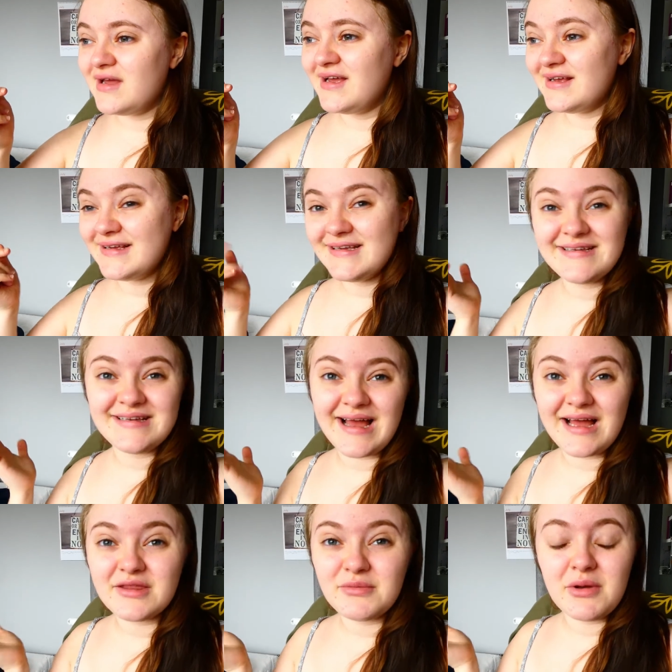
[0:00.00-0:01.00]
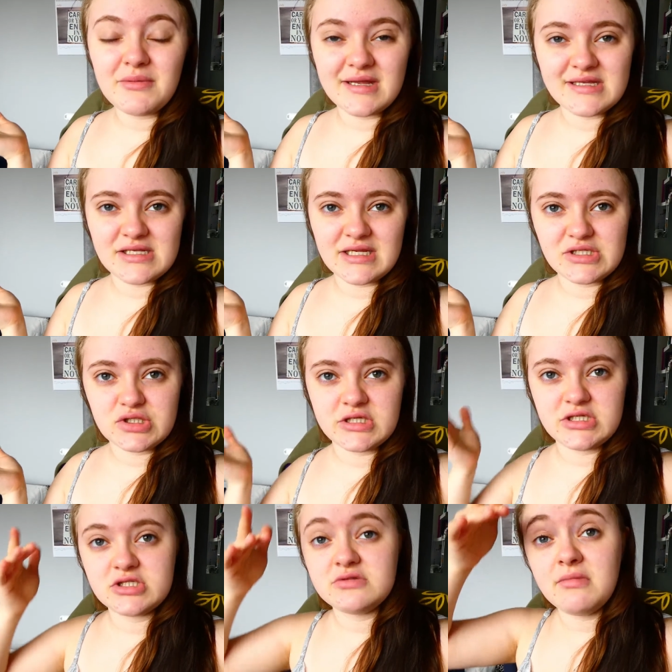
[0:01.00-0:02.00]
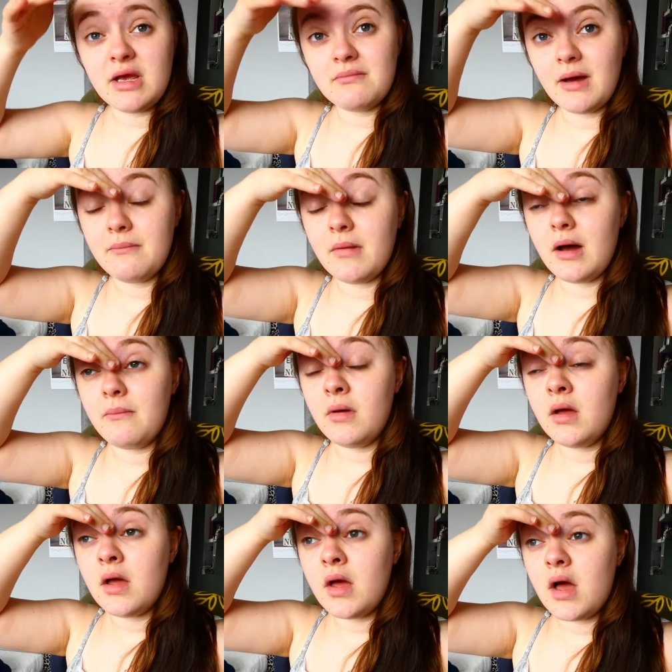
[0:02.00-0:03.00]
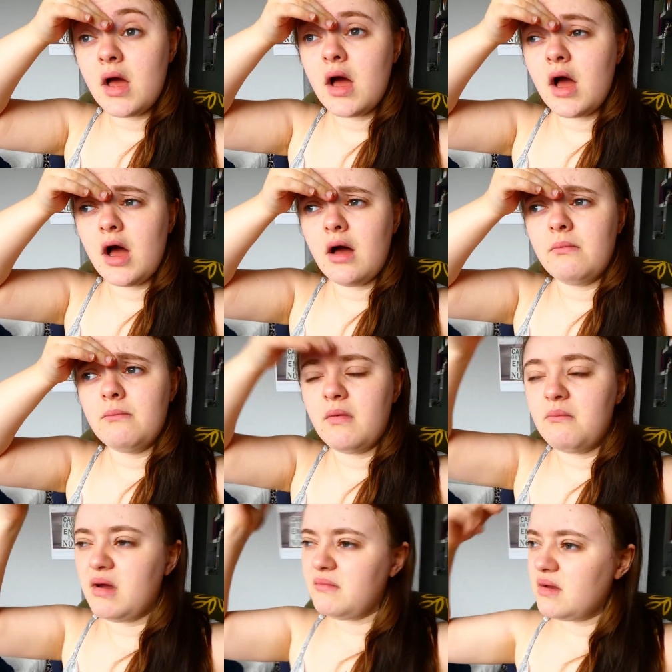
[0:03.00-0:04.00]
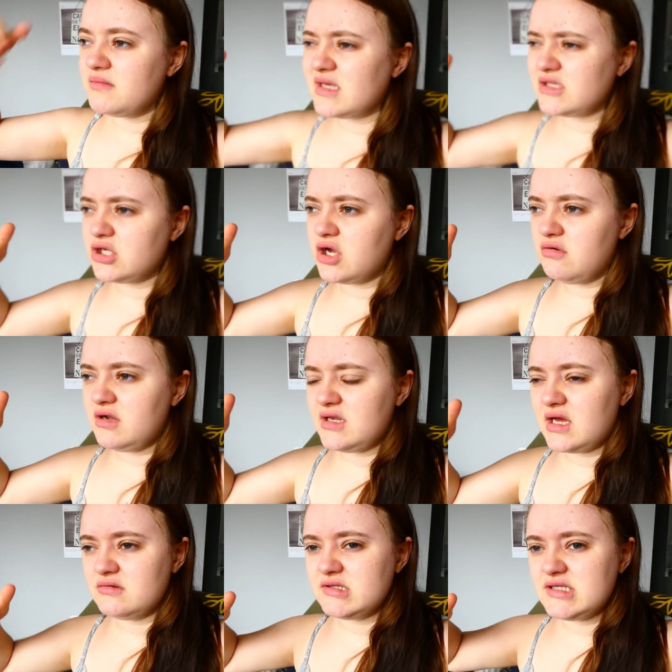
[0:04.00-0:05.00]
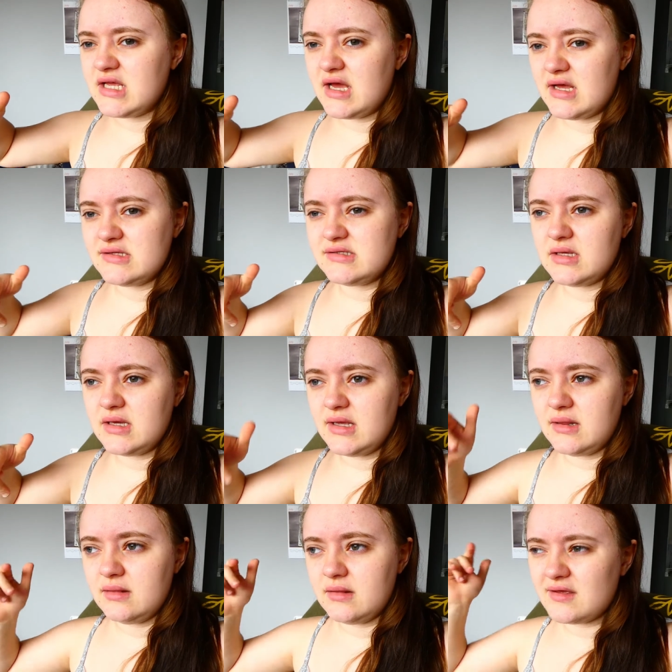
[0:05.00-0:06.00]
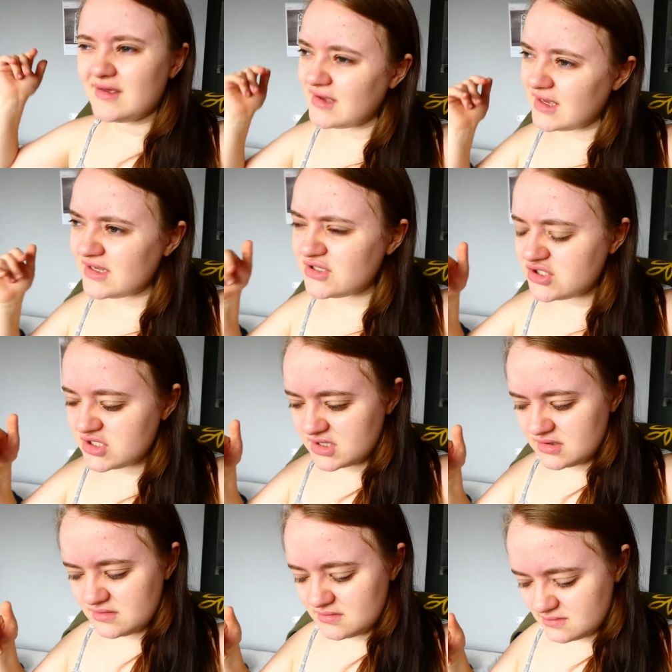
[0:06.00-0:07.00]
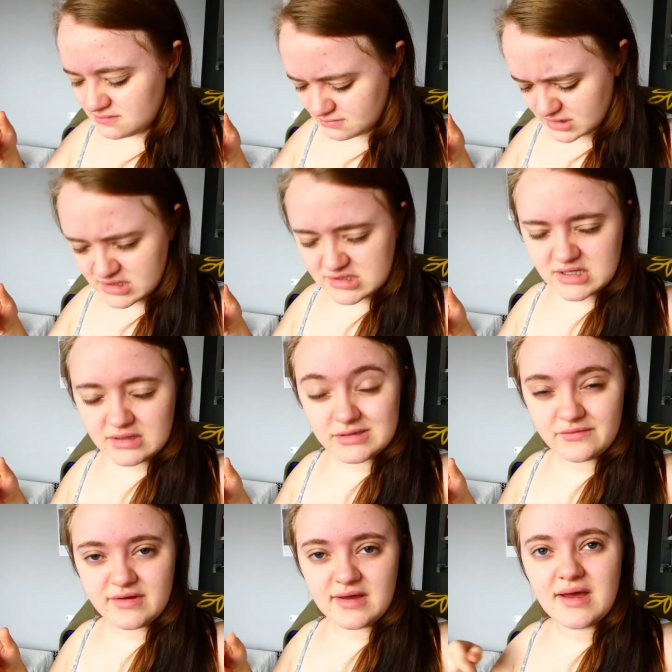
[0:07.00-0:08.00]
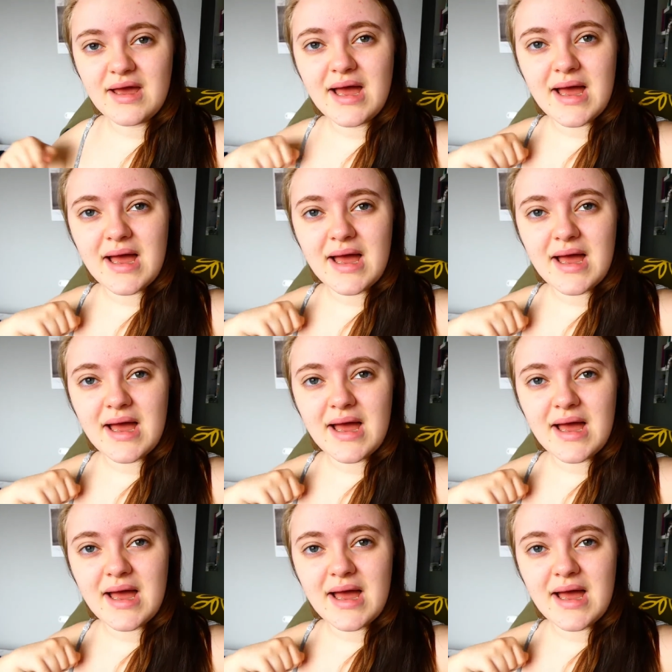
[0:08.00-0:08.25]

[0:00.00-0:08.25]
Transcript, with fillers: at the moment it's literally just me and my mum. Um, my mum's actually currently downstairs in the kitchen by the sounds of it.